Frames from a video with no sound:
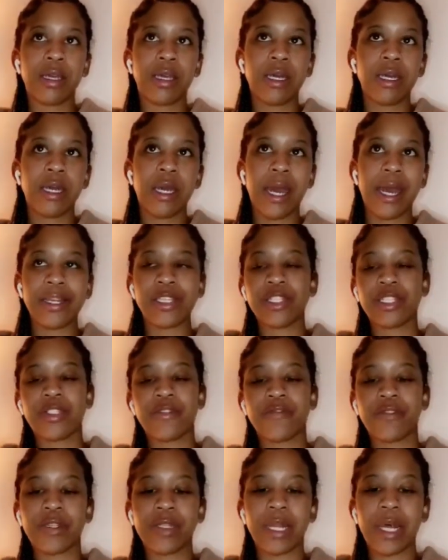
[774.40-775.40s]
I just
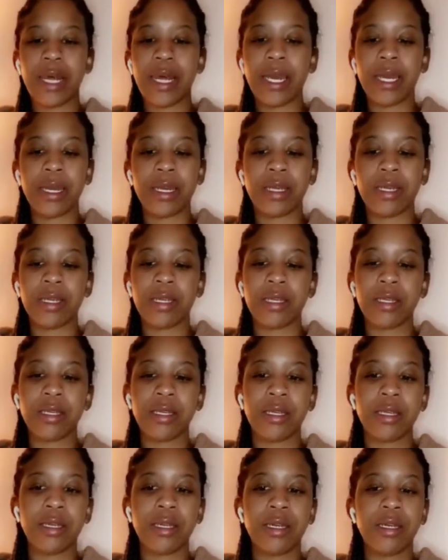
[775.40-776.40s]
feel like
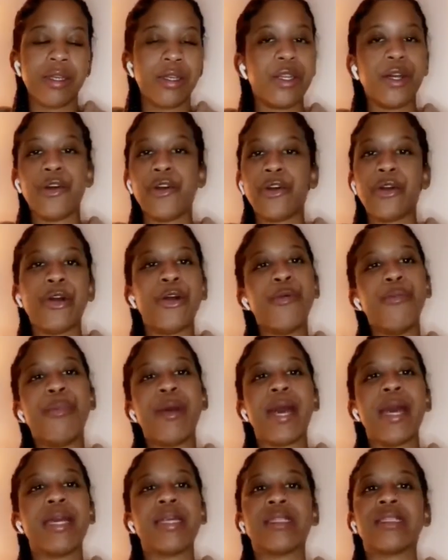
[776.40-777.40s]
don't go
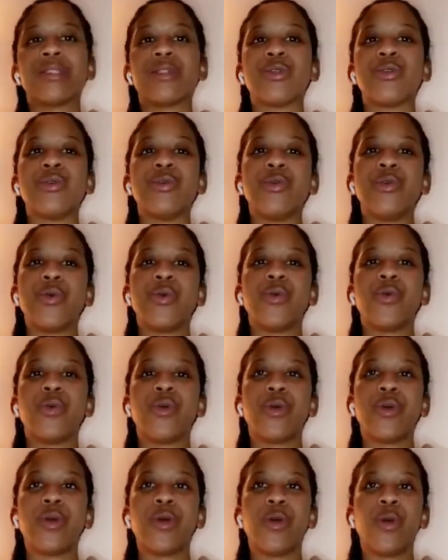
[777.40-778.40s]
back to
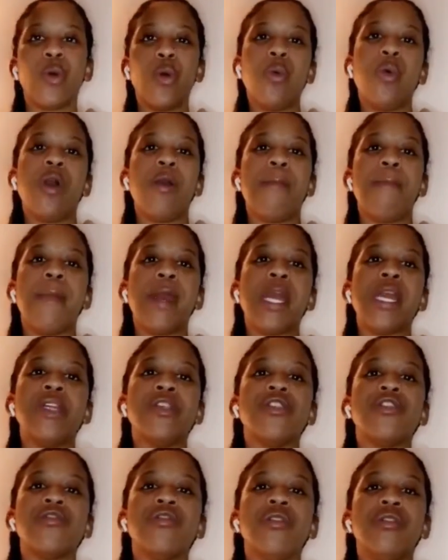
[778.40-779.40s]
what made
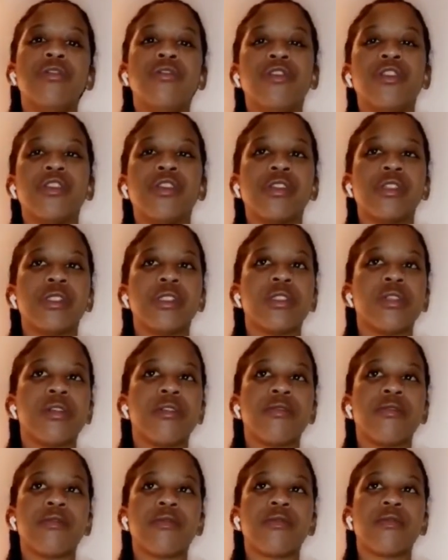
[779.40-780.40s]
you lose
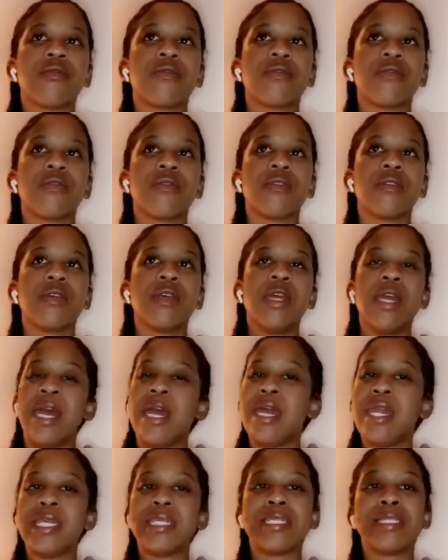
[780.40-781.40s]
yourself.
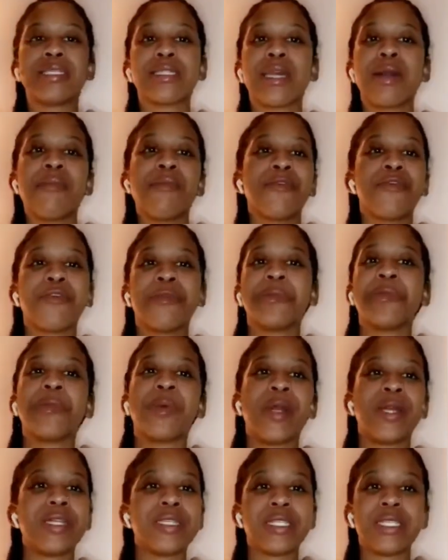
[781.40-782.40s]
And this is coming from a
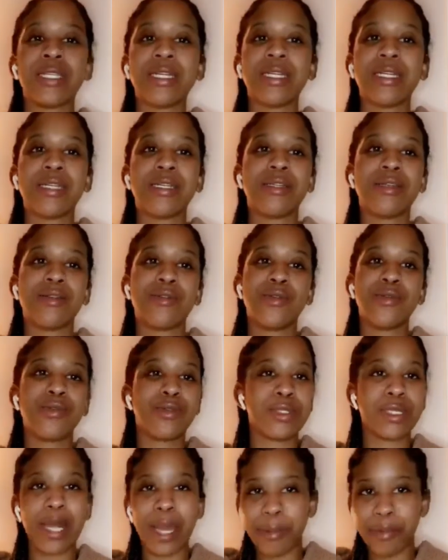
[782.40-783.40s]
person
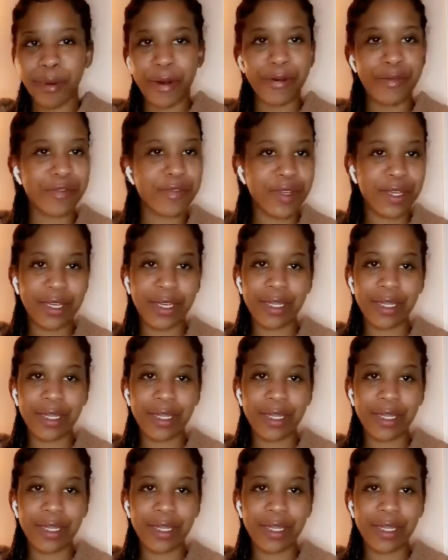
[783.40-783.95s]
who's not perfect.